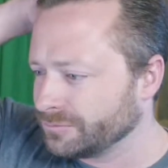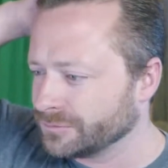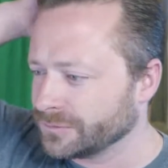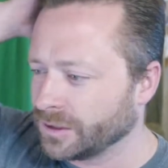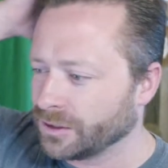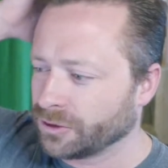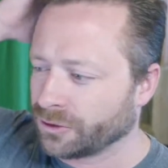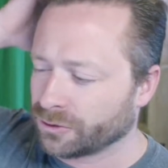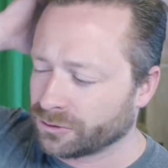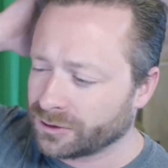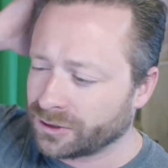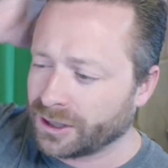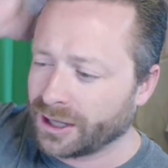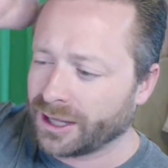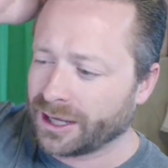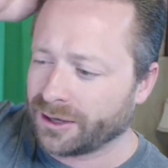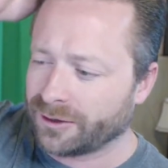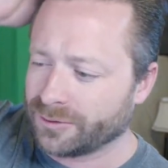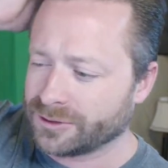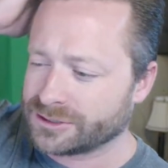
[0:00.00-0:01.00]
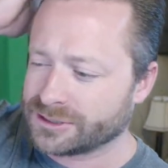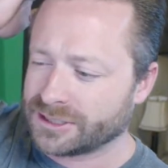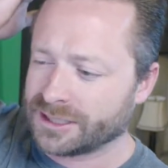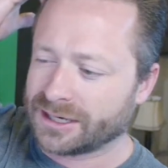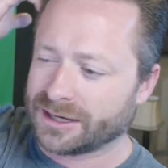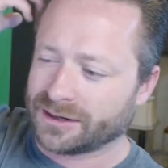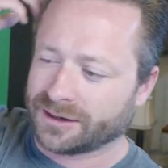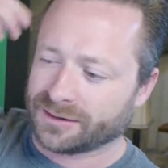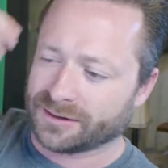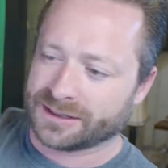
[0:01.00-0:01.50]
learn the language and
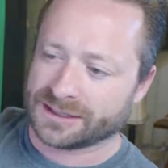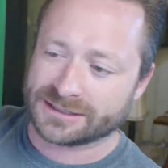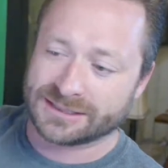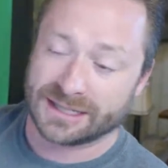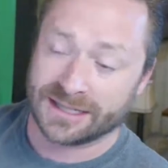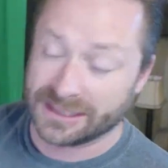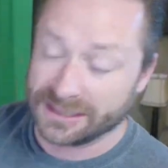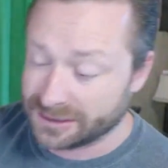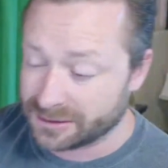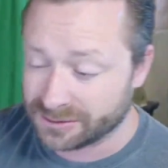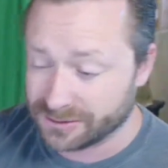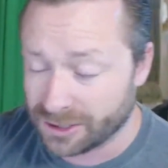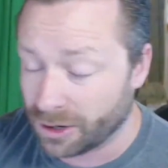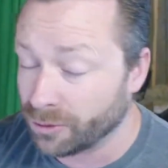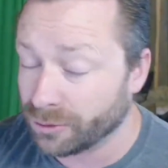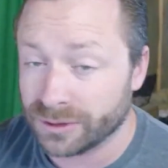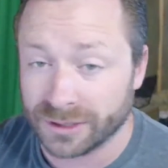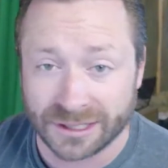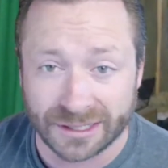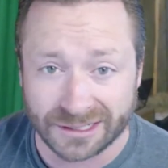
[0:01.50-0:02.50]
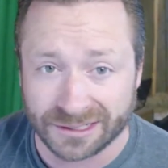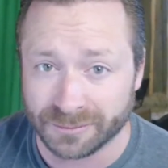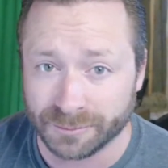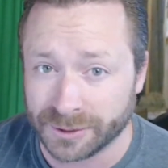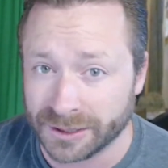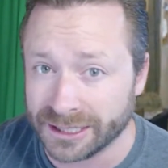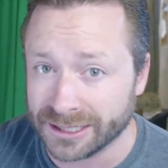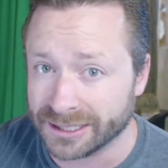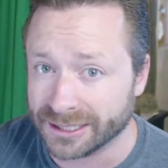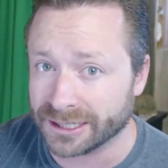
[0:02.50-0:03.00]
that kind of thing, it's like, I could totally and
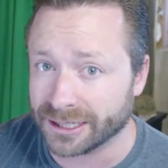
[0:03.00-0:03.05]
completely